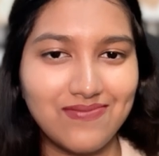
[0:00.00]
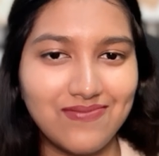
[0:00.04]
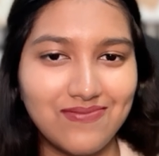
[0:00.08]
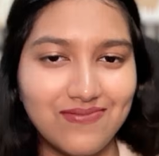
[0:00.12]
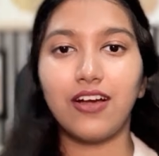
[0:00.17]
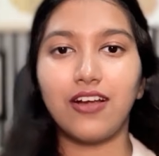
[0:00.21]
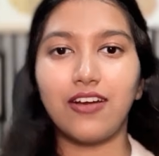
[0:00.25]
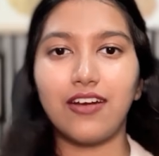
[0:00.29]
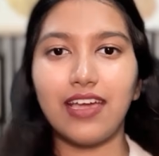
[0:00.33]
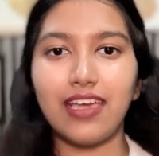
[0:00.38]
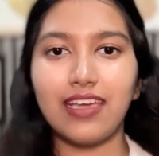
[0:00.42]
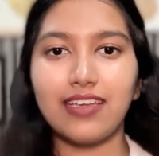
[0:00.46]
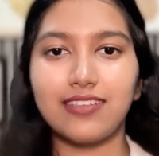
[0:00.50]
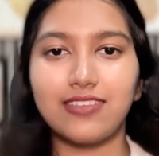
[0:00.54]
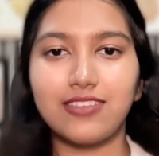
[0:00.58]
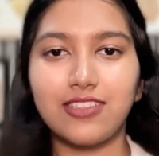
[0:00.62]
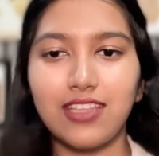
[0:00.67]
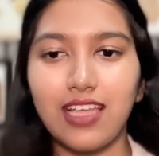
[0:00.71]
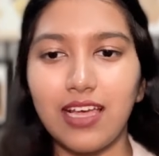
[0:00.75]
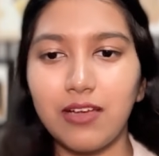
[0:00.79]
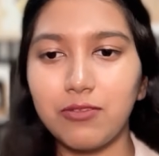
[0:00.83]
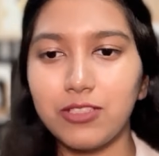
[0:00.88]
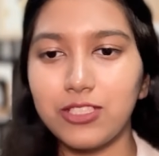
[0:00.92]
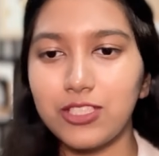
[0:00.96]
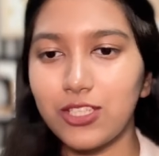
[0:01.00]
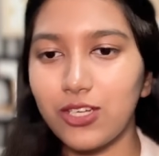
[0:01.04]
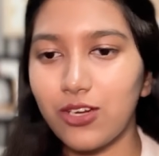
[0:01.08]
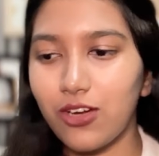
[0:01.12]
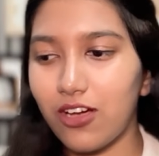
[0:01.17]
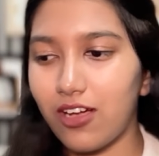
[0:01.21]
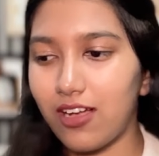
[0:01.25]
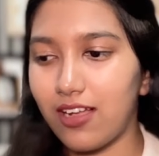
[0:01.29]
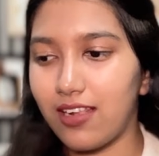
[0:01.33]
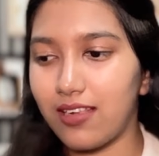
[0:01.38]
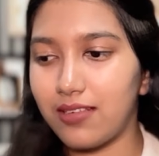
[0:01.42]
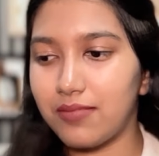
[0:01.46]
Alright, so that was the
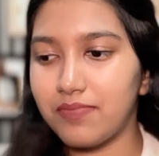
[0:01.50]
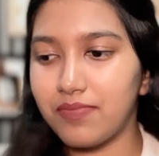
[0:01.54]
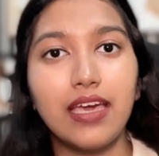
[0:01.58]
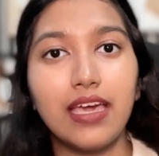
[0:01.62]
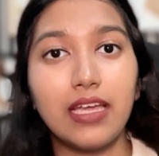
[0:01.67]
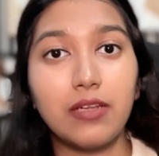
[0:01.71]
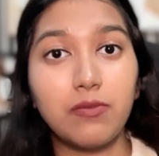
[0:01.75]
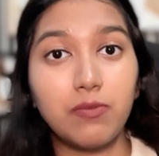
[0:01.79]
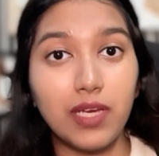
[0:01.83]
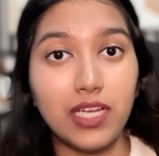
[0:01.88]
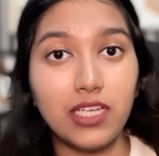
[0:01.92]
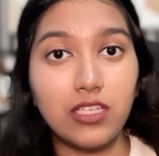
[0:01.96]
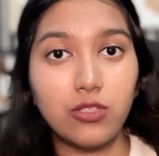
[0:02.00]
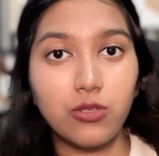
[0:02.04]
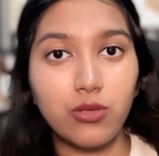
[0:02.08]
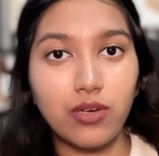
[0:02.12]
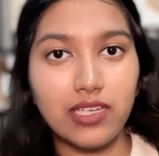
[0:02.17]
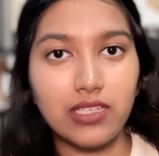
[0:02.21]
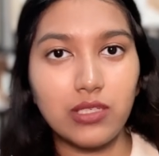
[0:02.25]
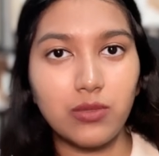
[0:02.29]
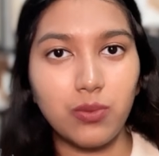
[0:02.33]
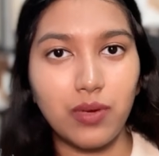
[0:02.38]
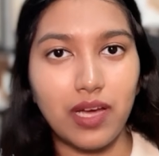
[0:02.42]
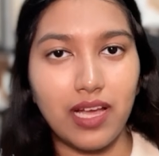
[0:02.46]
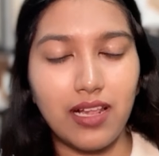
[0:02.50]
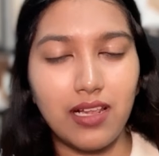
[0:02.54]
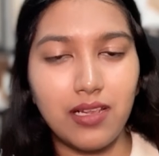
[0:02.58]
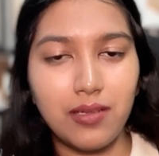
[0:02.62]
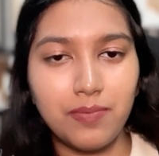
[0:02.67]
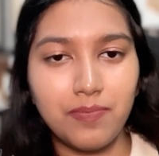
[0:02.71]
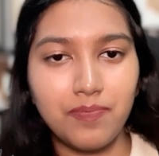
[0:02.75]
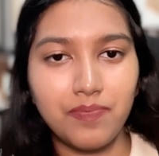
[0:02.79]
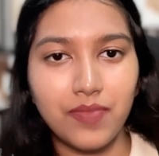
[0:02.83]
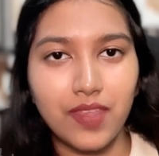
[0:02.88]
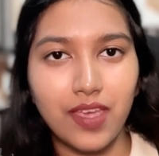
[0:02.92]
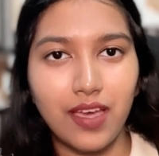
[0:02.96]
call. It went quite well.
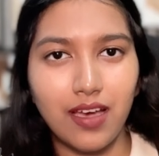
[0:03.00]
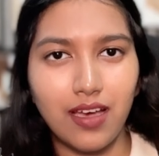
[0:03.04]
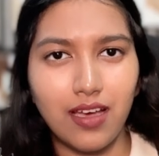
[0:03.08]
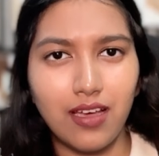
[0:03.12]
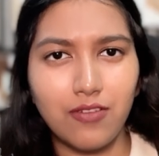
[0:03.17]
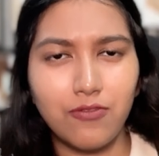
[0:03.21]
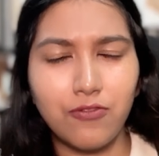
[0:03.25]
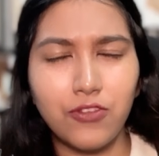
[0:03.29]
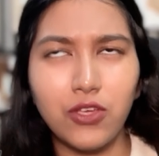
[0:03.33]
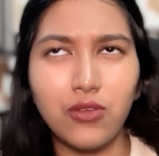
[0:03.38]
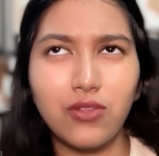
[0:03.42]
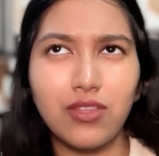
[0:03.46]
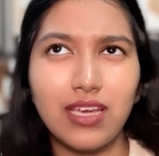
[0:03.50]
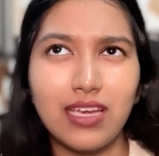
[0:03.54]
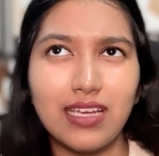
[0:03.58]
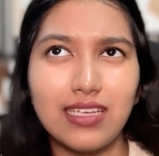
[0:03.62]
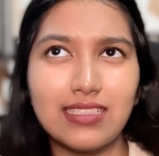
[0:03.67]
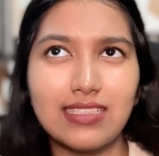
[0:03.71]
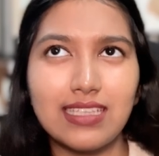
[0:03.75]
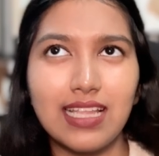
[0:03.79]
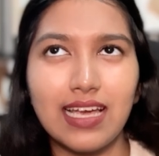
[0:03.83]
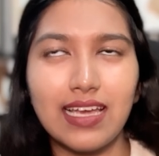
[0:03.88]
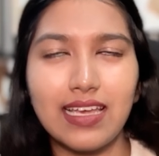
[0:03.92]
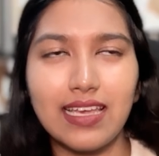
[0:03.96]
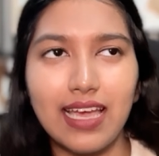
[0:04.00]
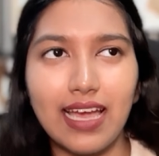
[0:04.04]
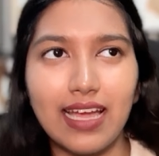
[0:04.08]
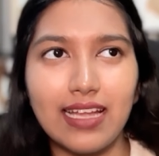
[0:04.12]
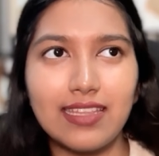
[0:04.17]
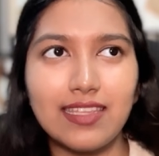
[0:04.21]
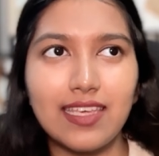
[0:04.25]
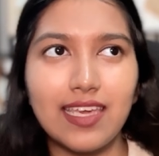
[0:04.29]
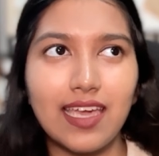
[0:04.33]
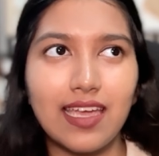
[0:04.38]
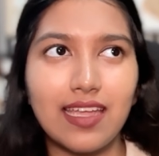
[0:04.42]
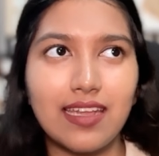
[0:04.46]
A few things like at
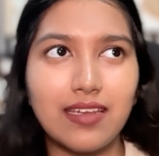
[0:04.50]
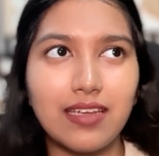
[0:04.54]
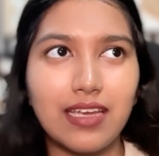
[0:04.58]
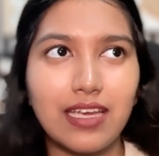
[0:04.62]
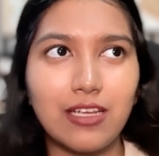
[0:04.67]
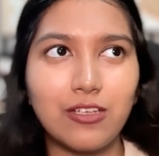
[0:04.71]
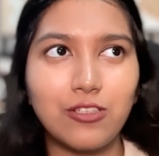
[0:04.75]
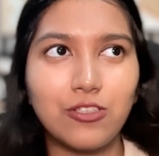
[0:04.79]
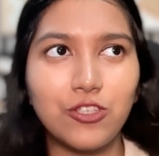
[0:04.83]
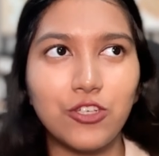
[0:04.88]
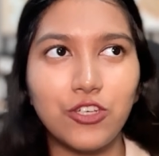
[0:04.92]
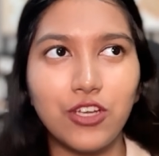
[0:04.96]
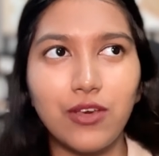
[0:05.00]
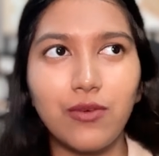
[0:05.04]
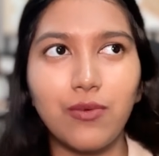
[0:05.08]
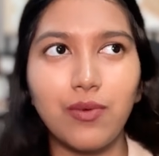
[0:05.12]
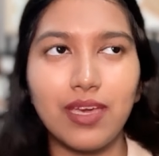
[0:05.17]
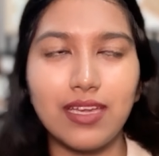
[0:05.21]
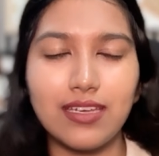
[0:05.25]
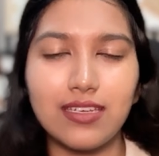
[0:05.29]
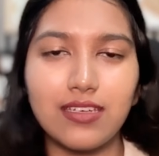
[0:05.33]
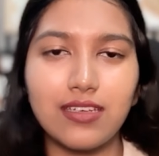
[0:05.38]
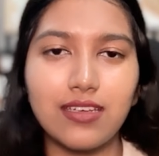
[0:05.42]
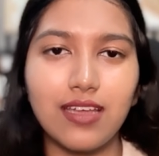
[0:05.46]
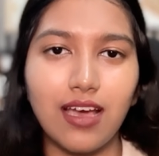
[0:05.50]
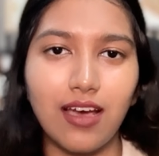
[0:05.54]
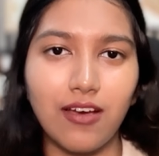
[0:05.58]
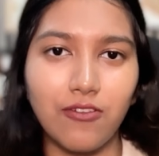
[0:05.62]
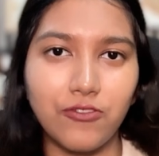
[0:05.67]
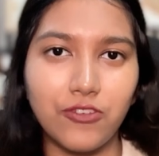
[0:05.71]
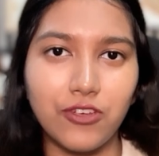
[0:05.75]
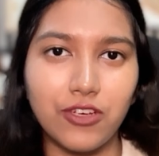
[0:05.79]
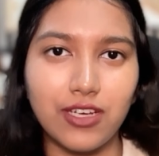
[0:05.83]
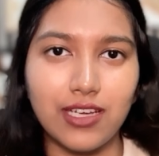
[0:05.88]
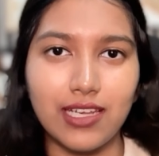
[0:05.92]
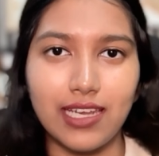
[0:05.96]
the end, it should have waited
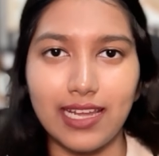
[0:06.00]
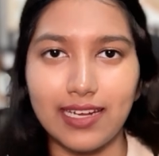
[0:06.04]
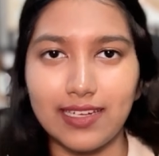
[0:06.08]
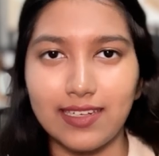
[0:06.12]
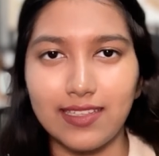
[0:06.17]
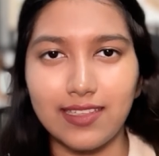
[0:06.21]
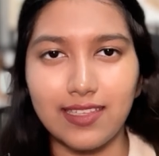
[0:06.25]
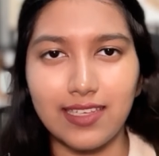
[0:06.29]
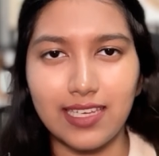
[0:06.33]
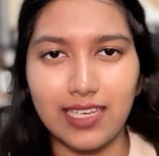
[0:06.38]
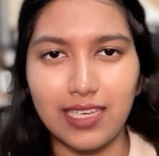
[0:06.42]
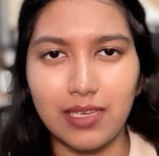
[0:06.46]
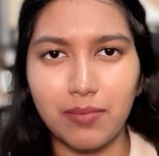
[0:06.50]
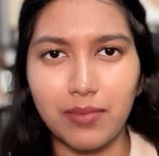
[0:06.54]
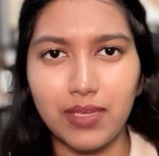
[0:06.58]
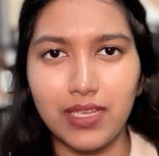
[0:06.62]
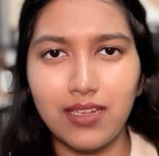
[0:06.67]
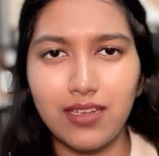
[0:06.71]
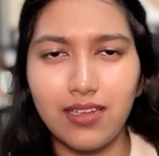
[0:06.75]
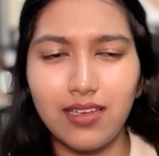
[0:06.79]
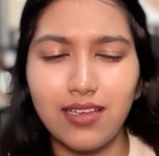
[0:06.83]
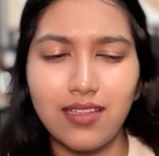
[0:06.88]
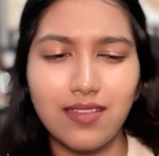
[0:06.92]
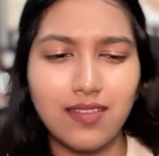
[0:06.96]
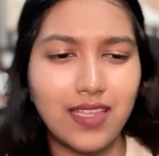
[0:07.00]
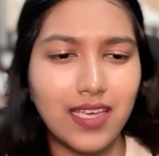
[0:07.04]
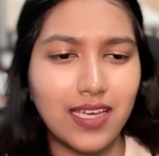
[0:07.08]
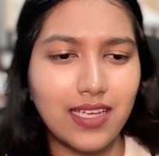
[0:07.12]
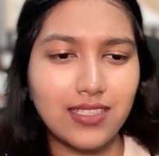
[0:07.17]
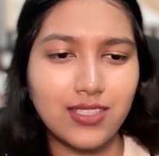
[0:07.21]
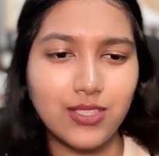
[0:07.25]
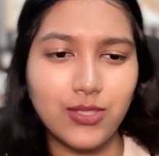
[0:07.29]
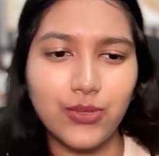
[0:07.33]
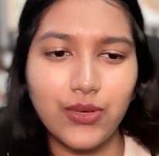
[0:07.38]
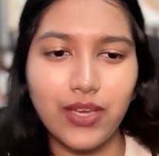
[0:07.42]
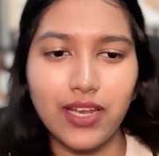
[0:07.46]
after collecting the email.
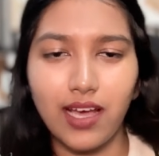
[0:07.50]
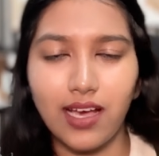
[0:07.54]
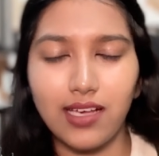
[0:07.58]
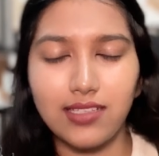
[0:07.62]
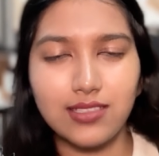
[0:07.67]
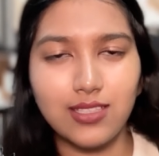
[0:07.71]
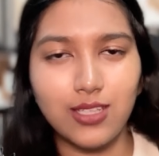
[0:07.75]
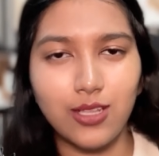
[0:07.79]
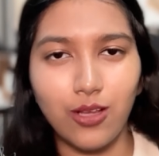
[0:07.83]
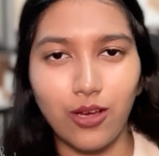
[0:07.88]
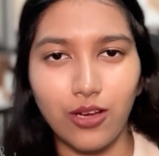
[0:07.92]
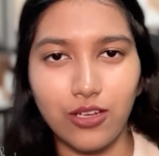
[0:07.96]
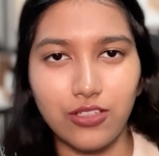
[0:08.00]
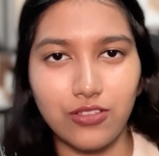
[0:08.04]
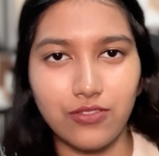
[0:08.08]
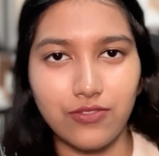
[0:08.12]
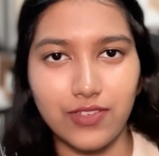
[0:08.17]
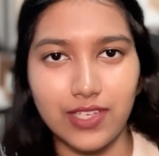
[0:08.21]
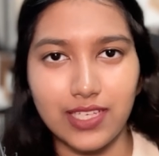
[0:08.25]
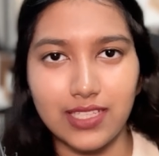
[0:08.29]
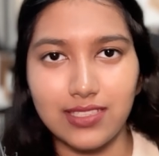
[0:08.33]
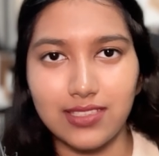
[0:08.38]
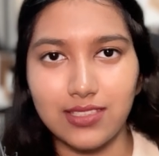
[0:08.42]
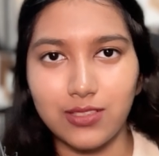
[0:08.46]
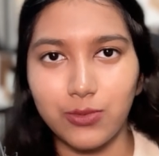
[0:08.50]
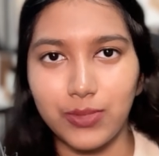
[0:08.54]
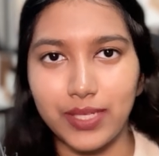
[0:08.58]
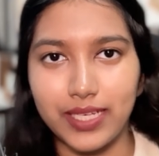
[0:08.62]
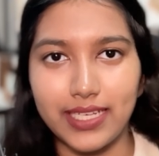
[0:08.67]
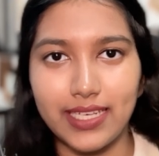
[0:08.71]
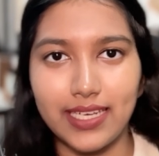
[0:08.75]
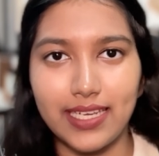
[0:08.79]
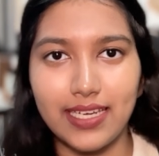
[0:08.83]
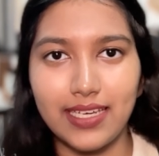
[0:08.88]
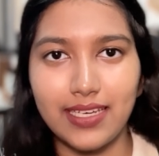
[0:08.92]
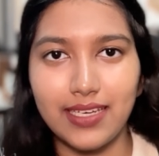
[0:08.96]
Things you can ask Claude to fix
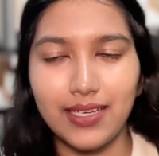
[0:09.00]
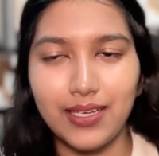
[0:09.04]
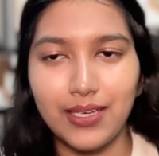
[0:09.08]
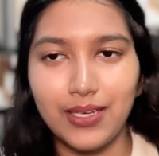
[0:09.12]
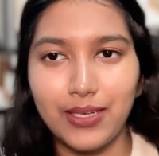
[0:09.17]
quickly.